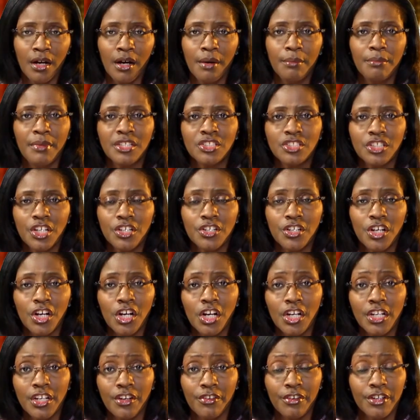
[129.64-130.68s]
mentioned
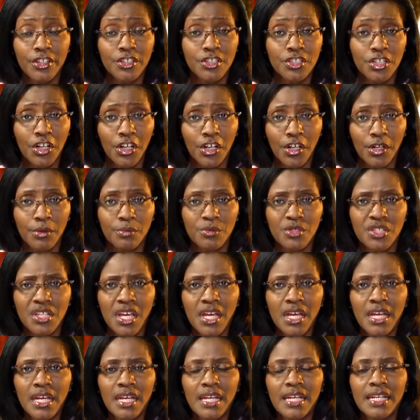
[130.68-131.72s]
earlier in terms,
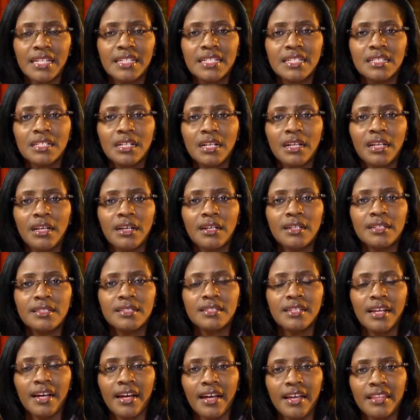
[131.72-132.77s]
it is
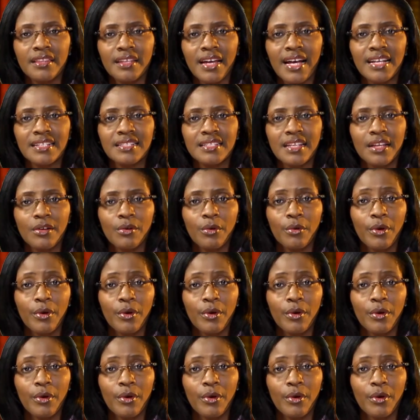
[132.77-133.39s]
classed either as a